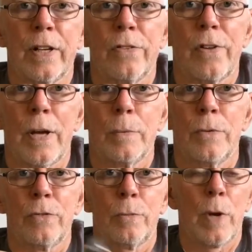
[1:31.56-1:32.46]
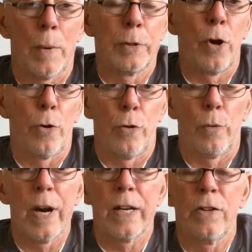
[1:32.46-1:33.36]
when I would go to the
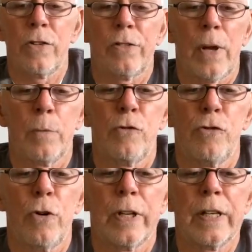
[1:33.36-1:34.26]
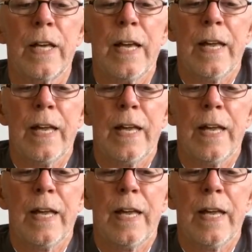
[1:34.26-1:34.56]
range, as I was shooting,